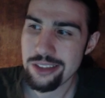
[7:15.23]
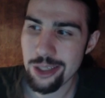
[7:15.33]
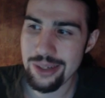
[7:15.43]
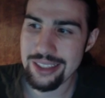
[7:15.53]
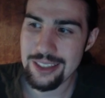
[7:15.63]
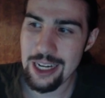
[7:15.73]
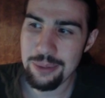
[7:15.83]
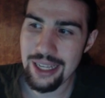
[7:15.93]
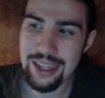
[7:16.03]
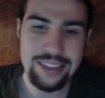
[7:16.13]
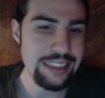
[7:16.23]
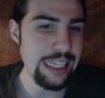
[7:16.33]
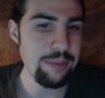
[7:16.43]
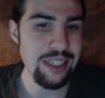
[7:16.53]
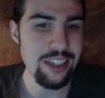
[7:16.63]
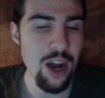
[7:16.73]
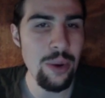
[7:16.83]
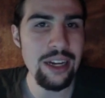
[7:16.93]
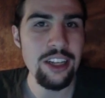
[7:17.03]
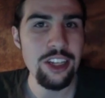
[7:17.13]
So Sableye has the same thing
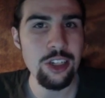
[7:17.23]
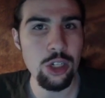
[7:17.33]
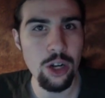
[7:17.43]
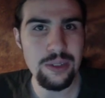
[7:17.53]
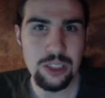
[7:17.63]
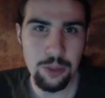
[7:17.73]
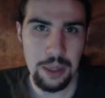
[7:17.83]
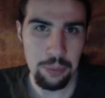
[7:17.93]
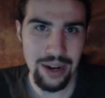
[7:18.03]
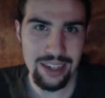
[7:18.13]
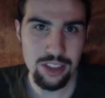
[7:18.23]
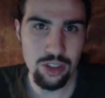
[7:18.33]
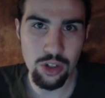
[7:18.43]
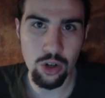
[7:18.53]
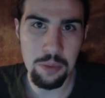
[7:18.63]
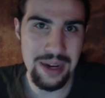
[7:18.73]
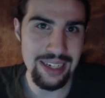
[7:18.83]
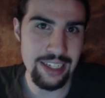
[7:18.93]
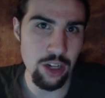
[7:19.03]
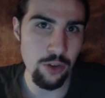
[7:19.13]
going. You don't know if it's going to be Prankster or
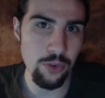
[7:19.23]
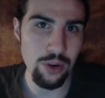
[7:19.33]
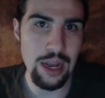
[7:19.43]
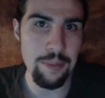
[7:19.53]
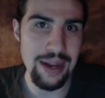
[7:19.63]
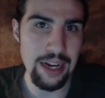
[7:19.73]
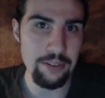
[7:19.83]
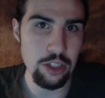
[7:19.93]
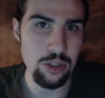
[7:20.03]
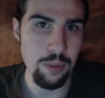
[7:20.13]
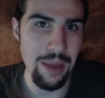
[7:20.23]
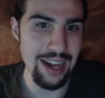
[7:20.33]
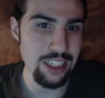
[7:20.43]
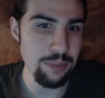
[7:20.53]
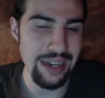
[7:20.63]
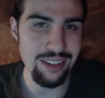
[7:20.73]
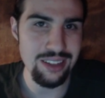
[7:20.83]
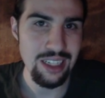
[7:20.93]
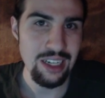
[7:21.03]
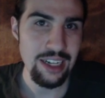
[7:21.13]
immediately go for a Mega Evolution with Magic
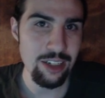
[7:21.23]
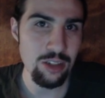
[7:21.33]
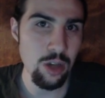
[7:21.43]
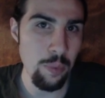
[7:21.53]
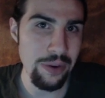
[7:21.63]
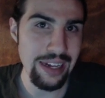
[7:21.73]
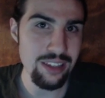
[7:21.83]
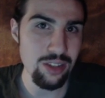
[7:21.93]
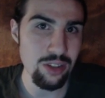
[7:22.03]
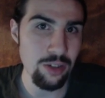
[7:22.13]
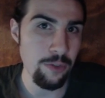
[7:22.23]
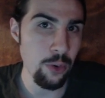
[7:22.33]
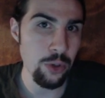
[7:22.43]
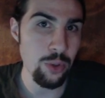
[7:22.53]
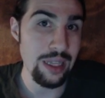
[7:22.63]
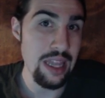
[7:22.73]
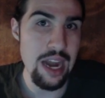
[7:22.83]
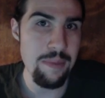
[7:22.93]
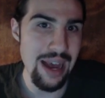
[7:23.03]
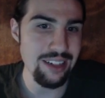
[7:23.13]
Bounce. It could go Prankster to fool you and
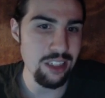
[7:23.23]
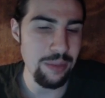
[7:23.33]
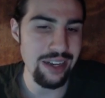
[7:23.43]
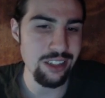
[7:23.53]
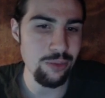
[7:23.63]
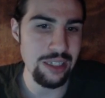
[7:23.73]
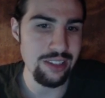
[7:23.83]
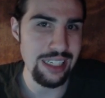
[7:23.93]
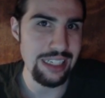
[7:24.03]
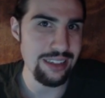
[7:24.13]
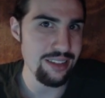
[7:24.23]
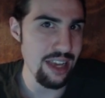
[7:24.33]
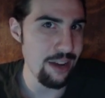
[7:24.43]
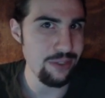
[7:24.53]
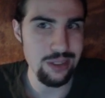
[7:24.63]
then Magic Bounce when you think it's safe.